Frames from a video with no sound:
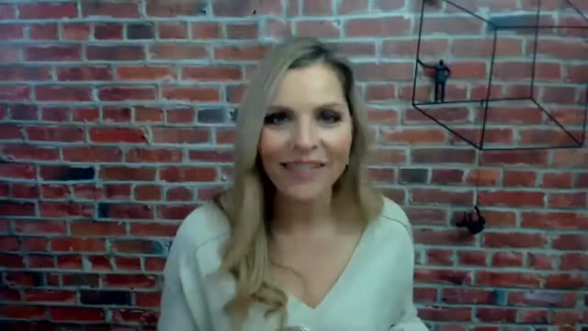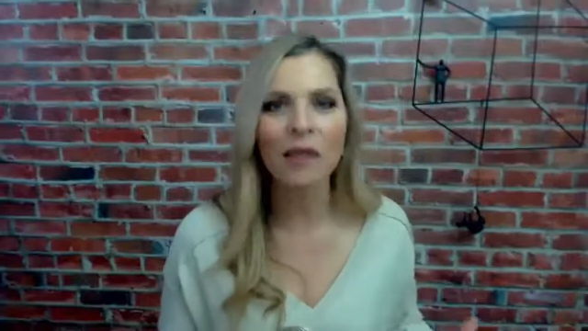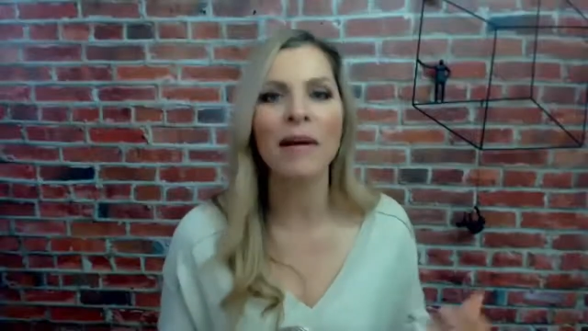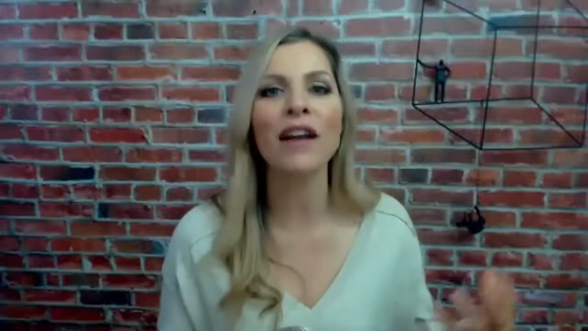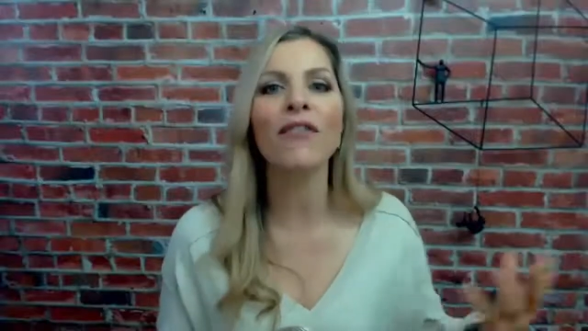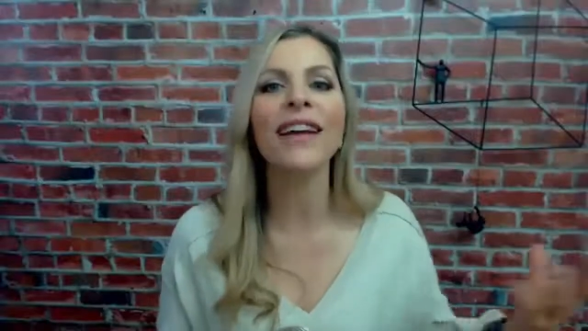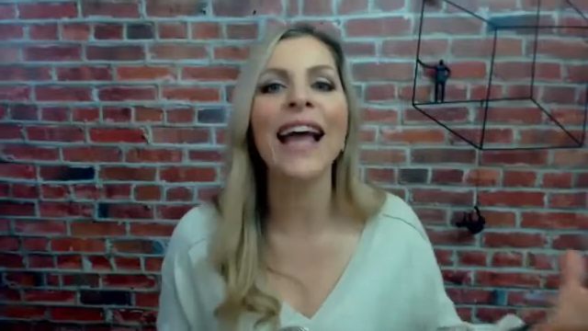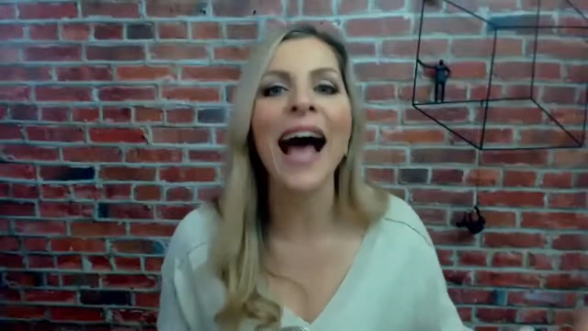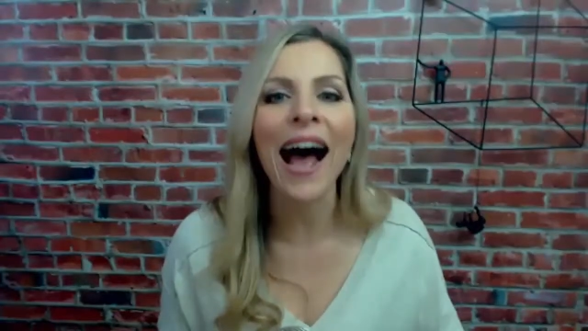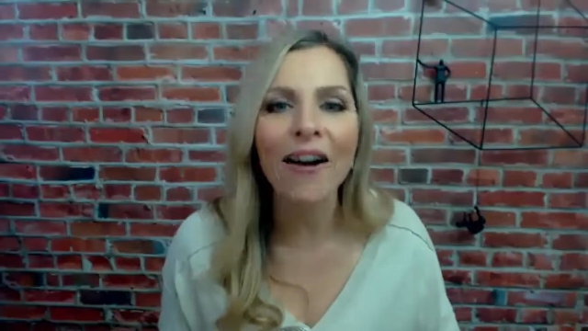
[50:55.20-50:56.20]
the benefit
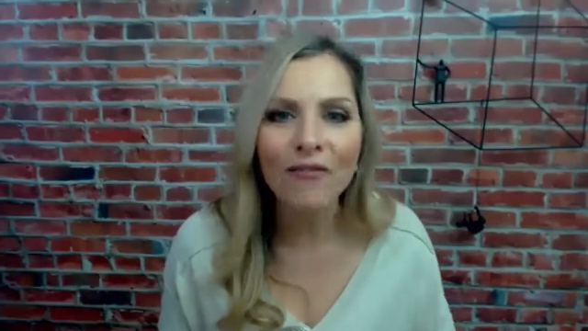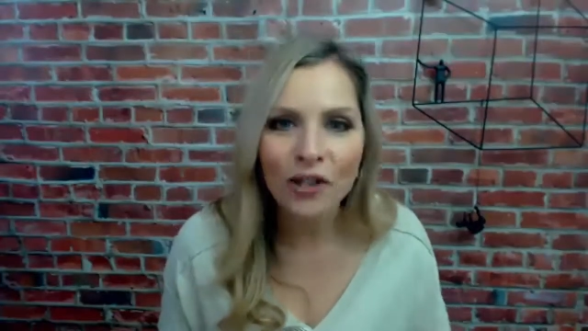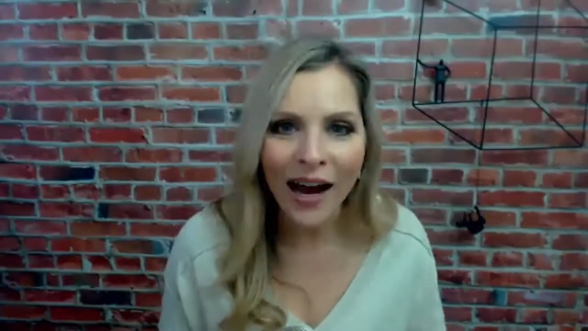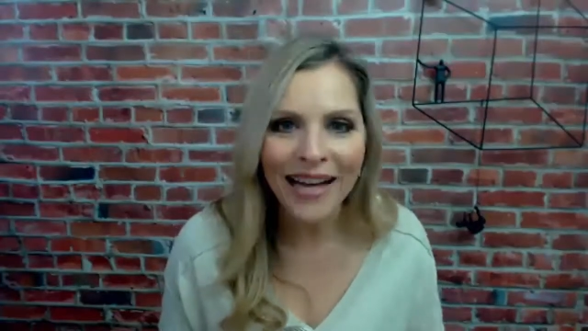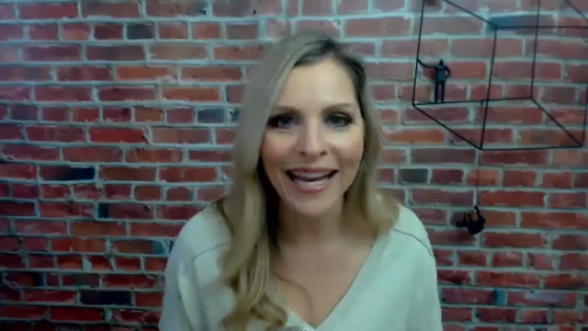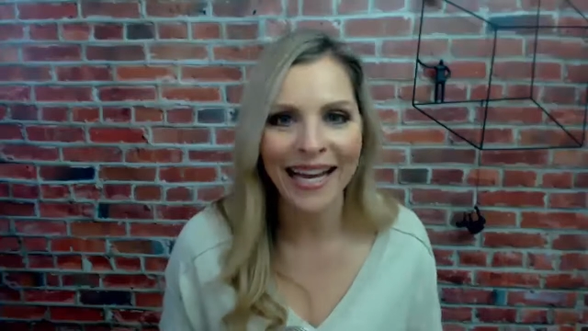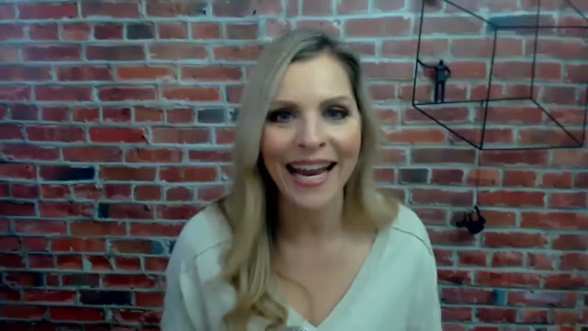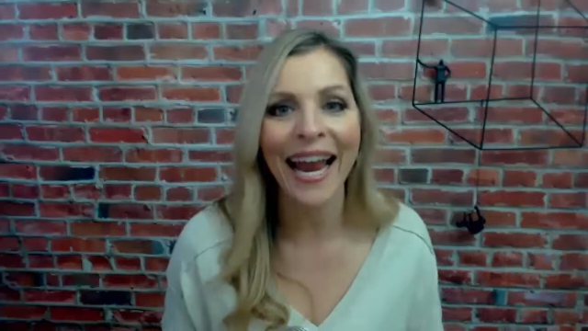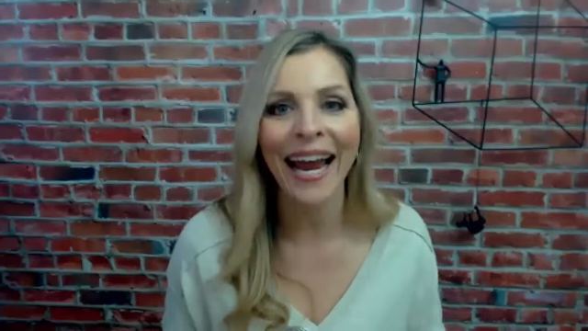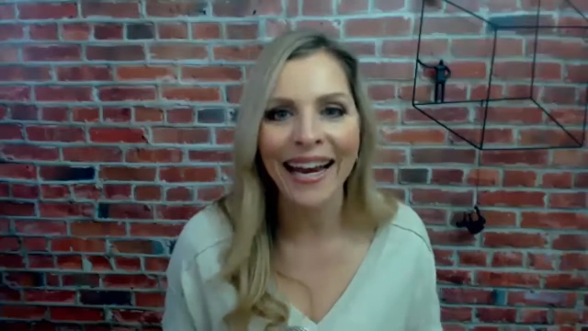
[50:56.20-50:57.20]
after I get
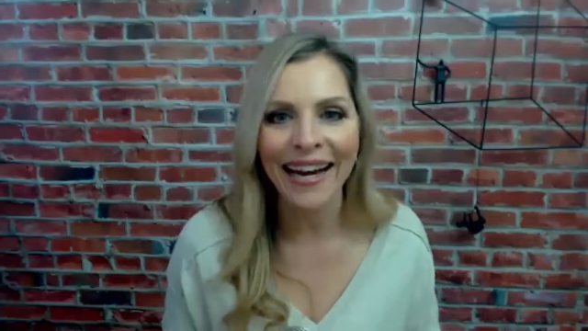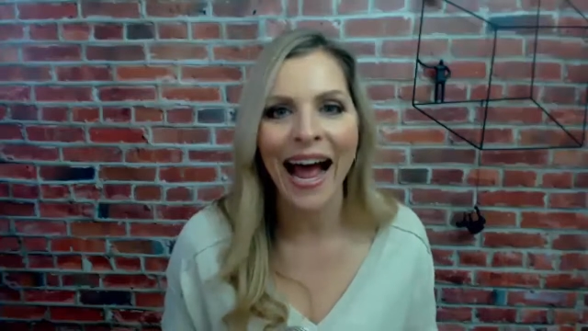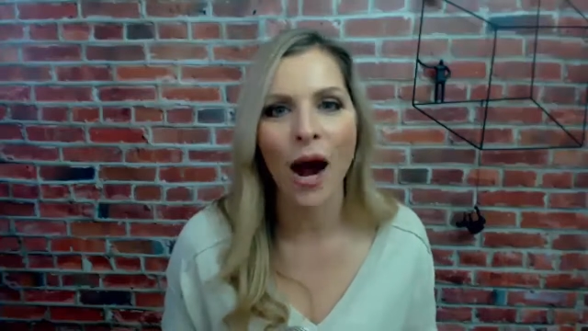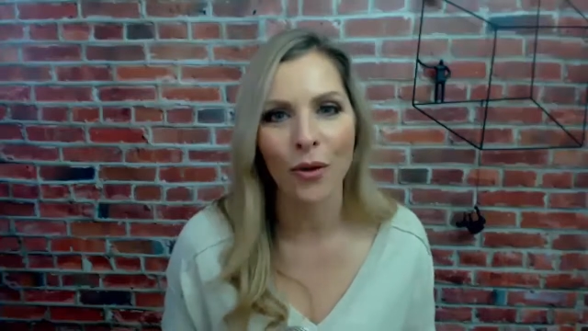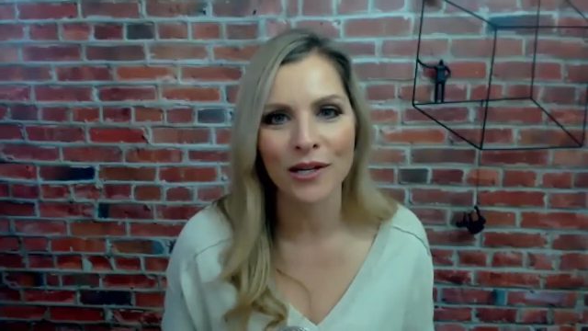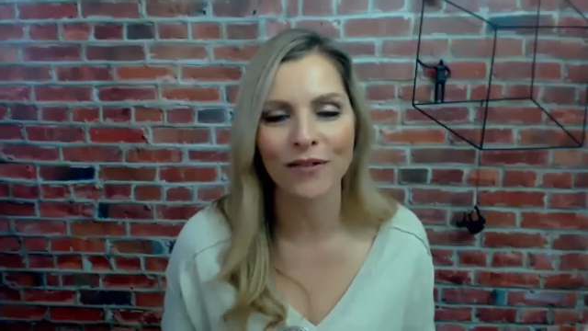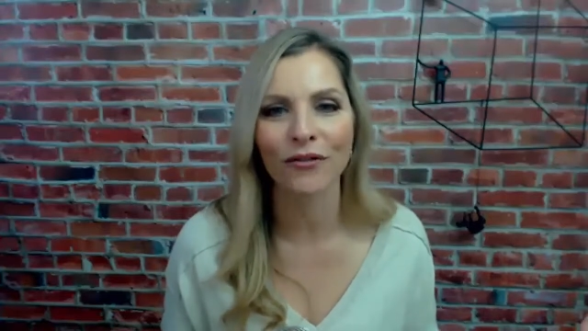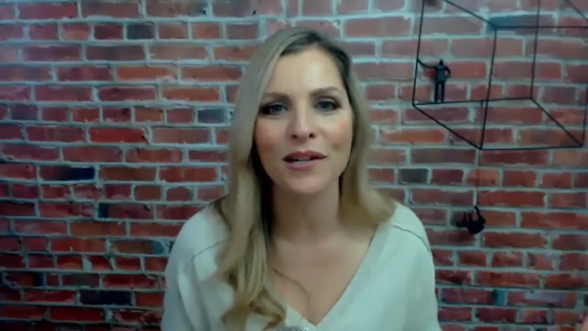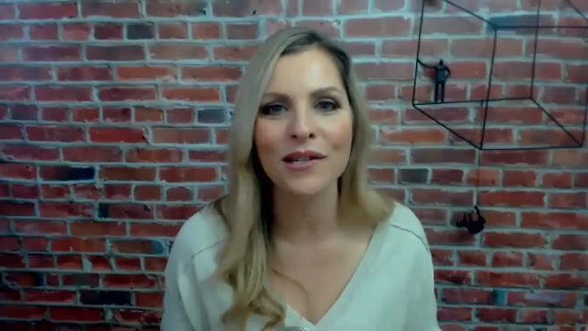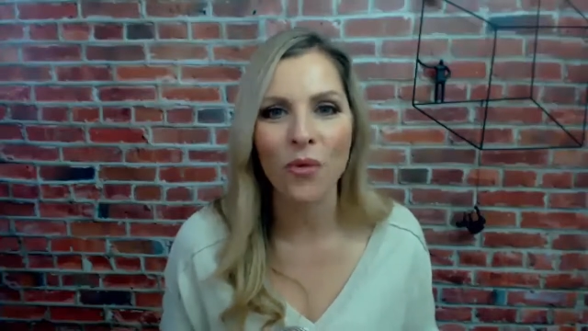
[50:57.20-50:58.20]
8 hours of
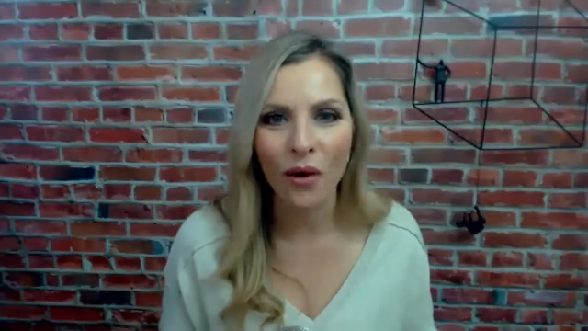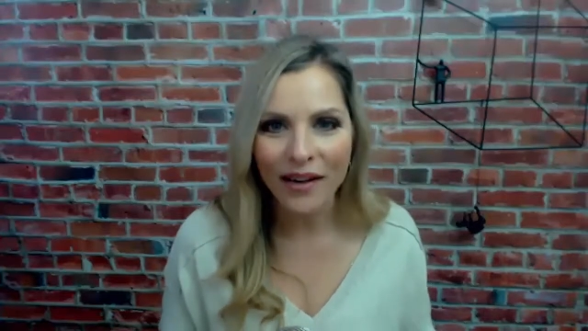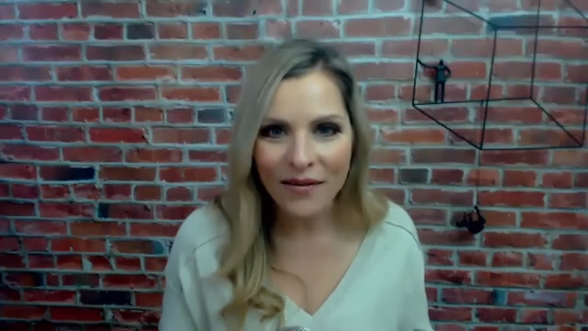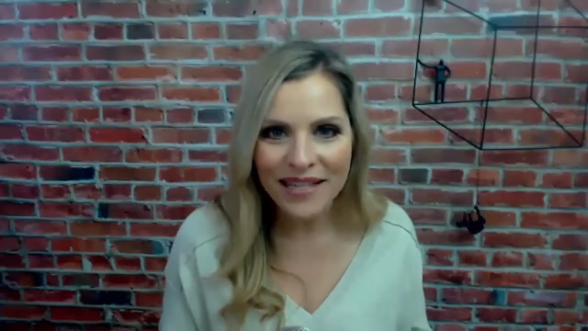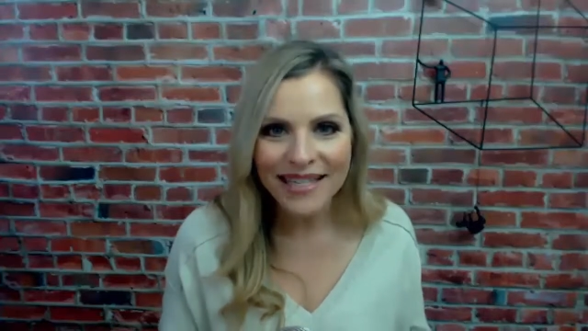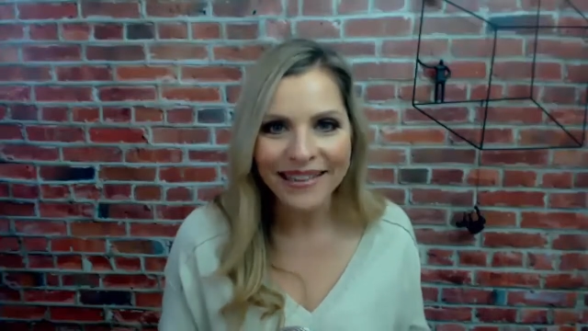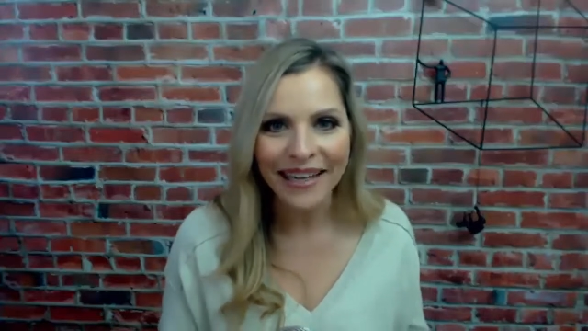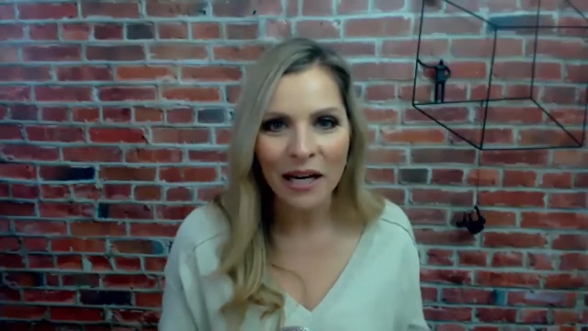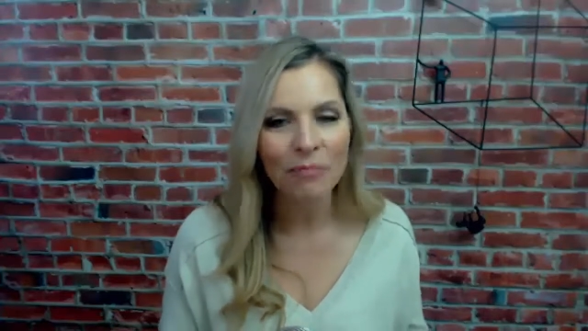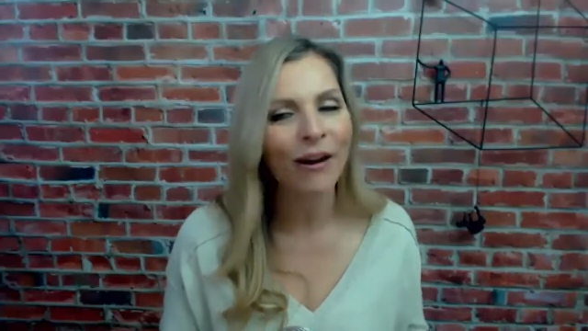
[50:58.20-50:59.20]
restorative
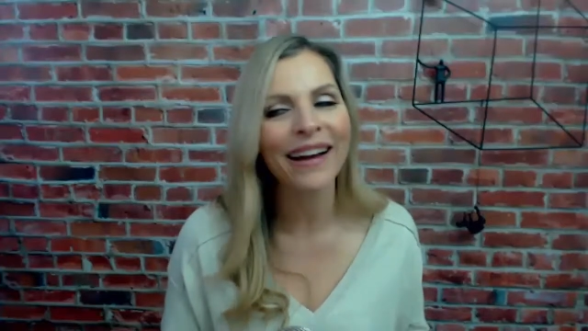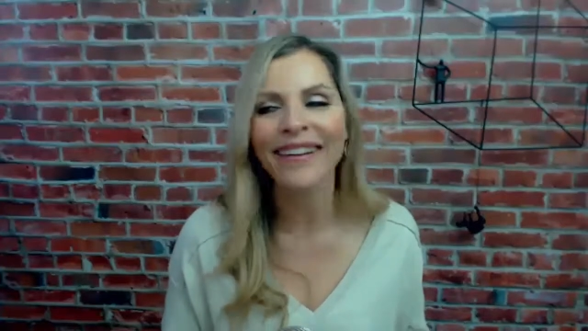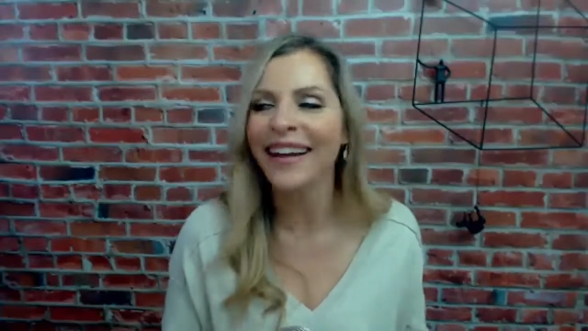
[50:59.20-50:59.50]
sleep, right?